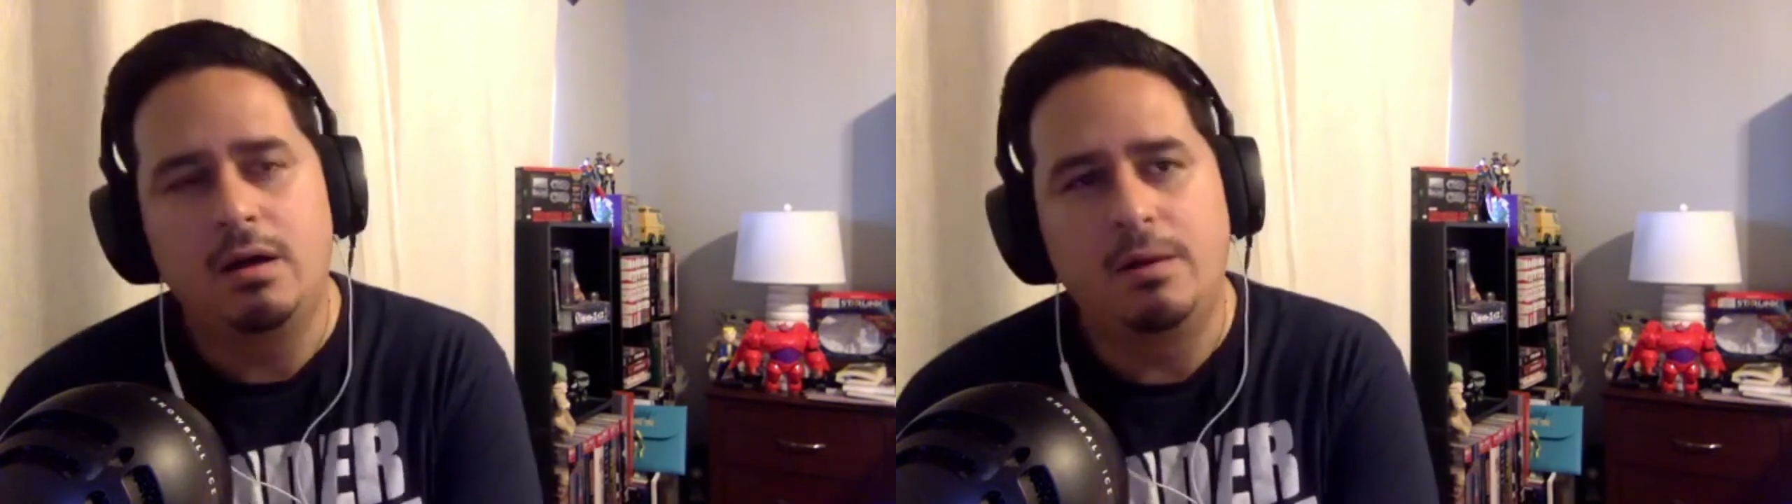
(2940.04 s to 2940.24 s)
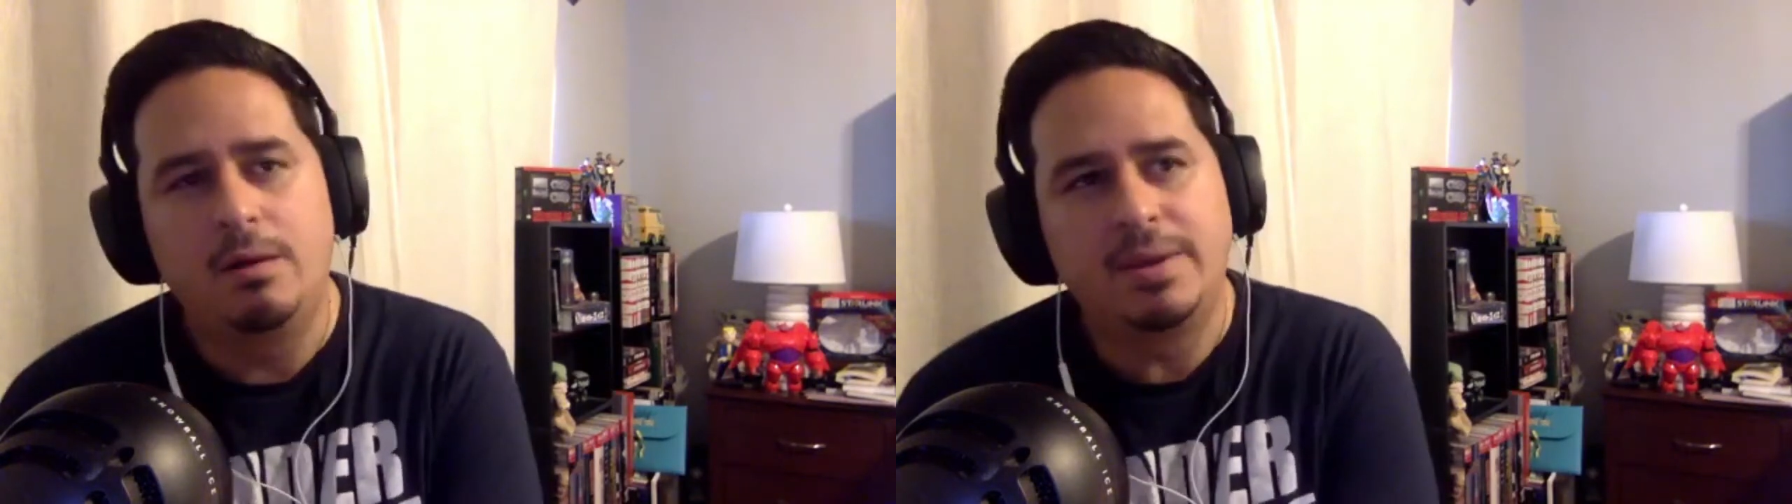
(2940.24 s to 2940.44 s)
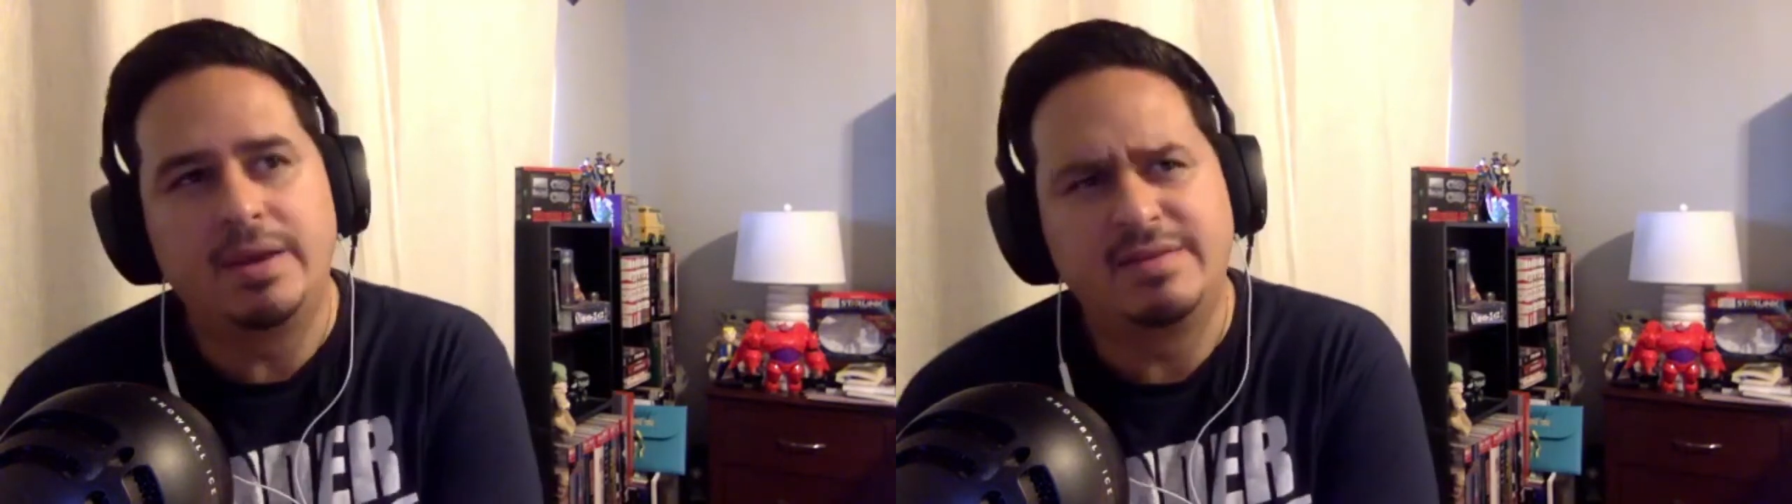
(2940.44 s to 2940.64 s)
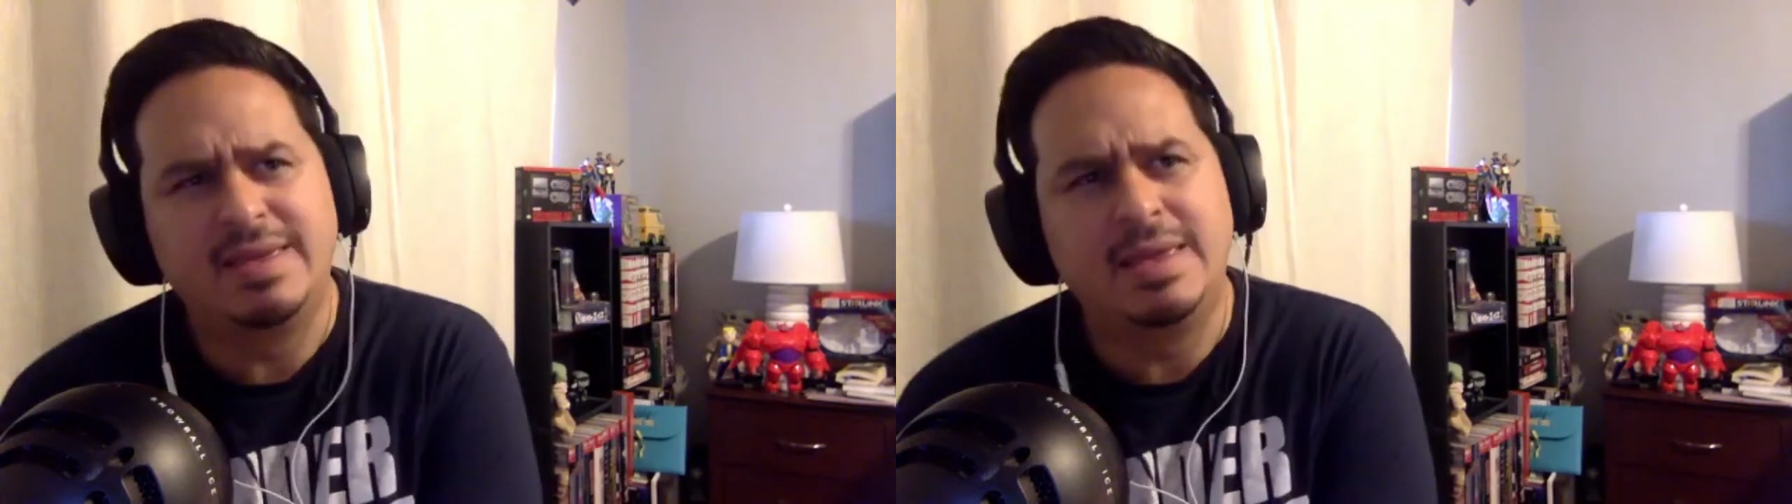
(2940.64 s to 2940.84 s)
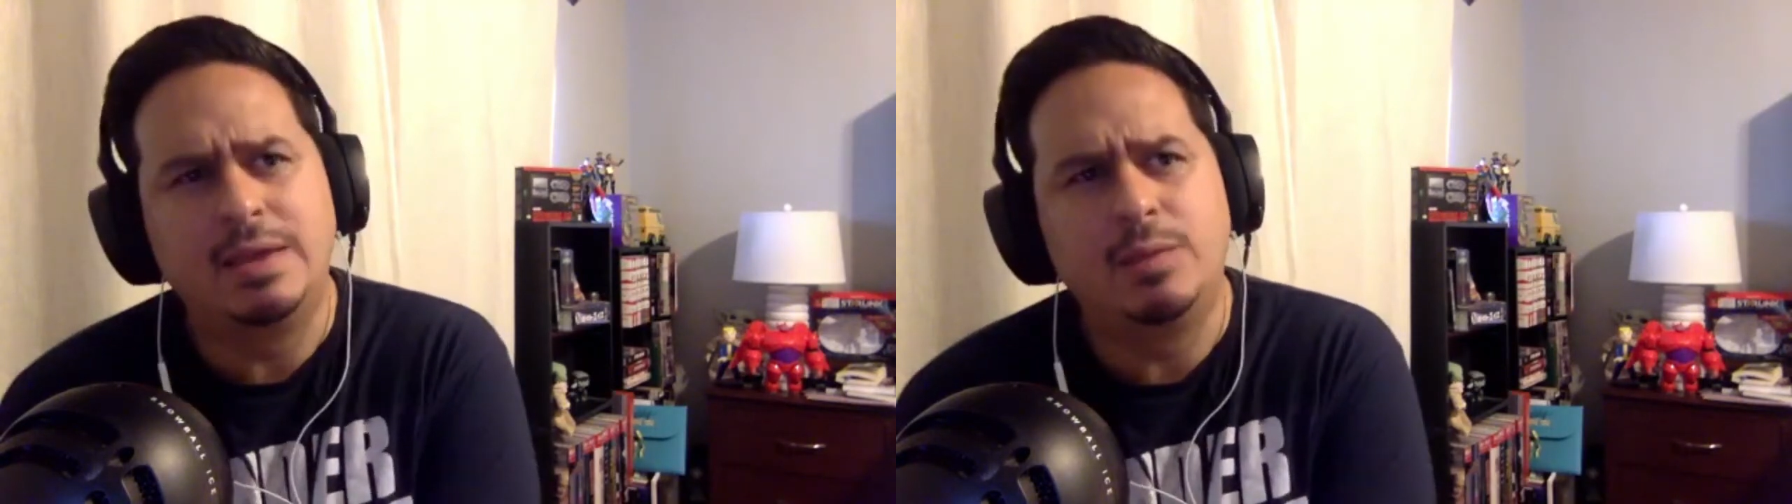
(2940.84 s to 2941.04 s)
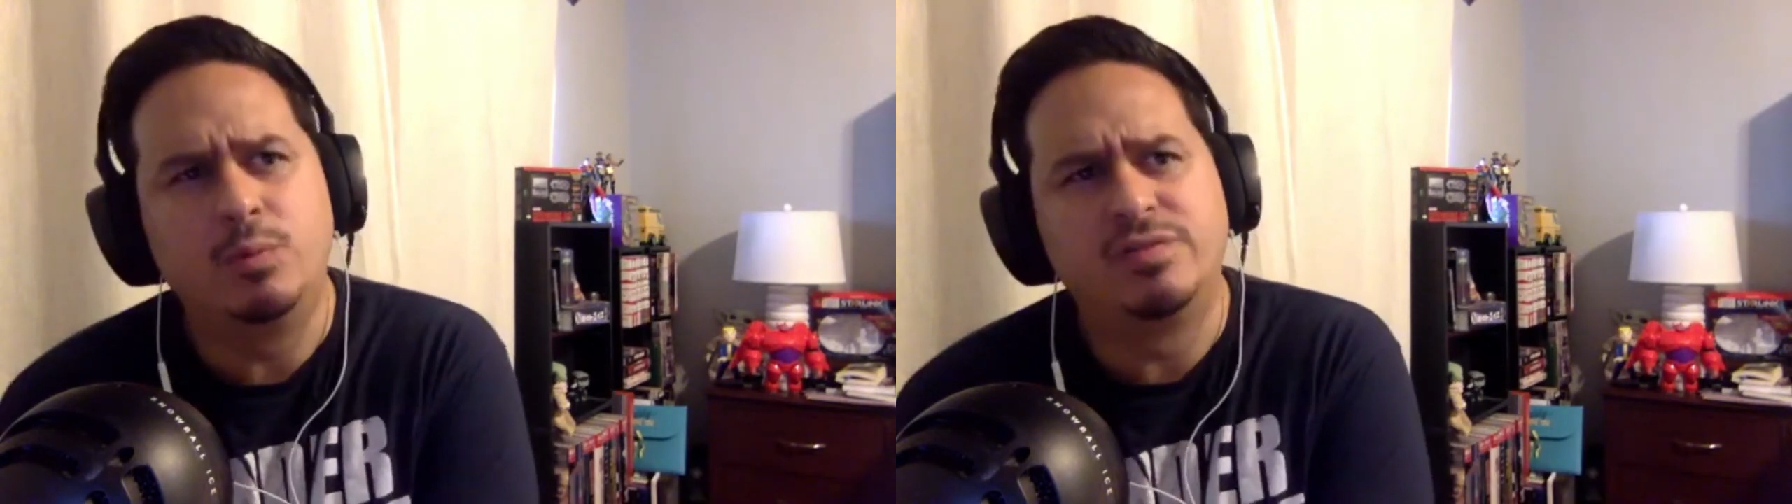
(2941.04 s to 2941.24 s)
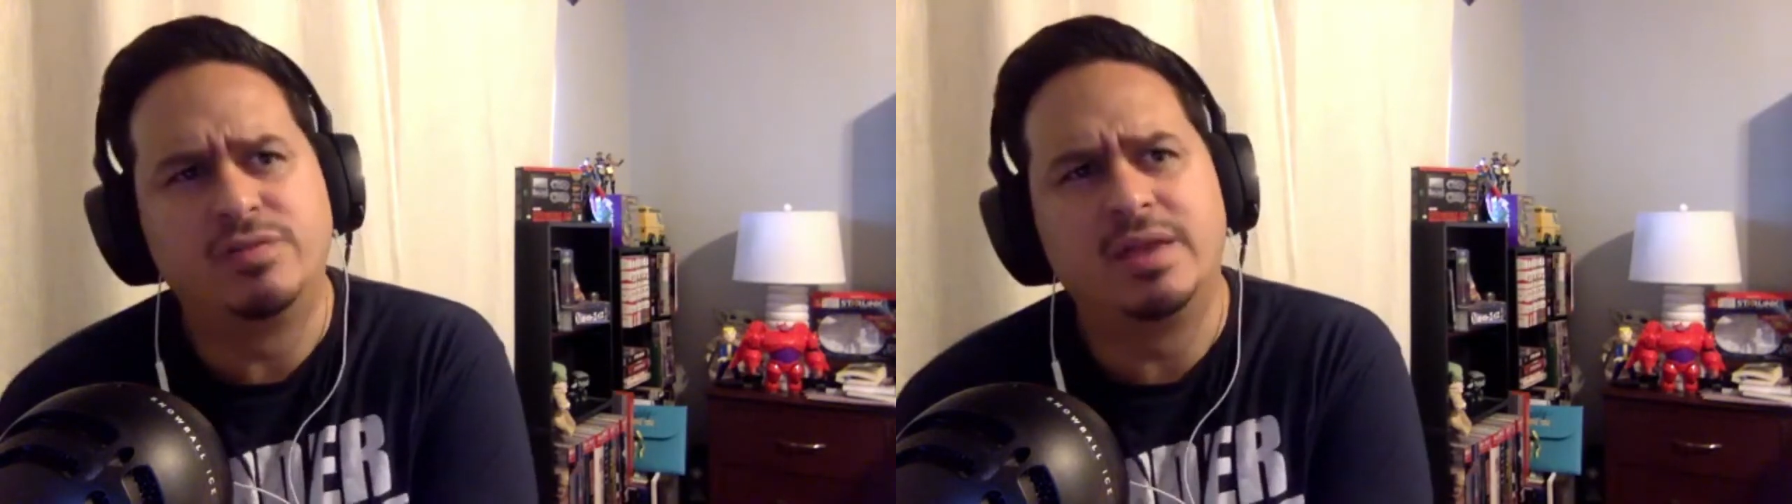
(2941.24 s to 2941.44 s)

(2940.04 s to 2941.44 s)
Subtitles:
Because he was